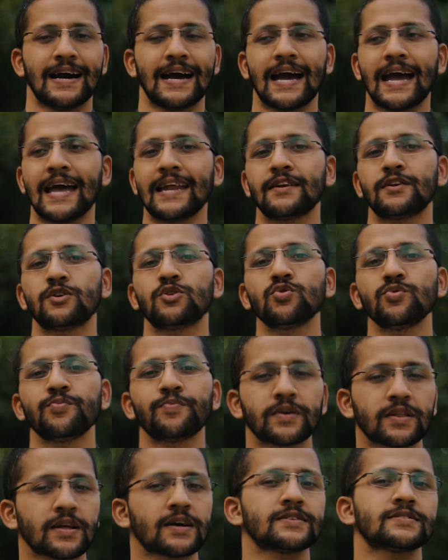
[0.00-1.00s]
and two
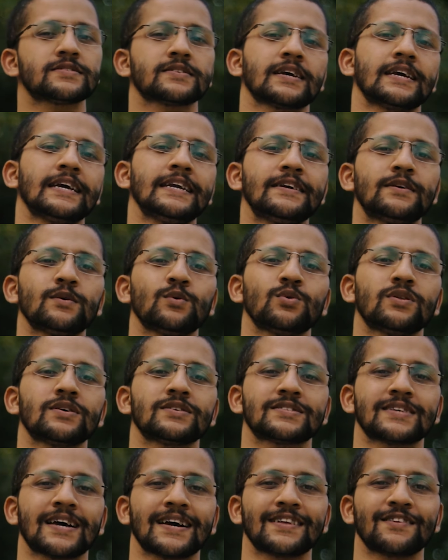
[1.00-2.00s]
padas into the
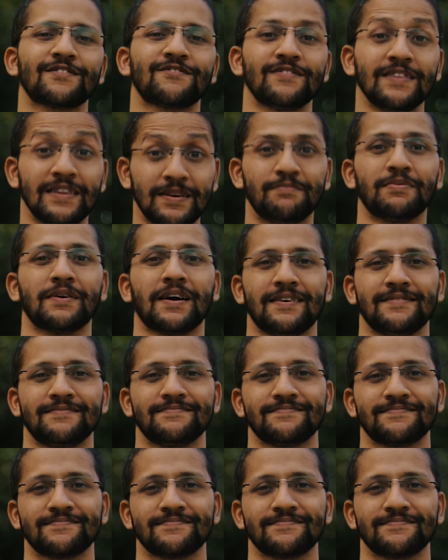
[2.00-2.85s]
sign of Libra.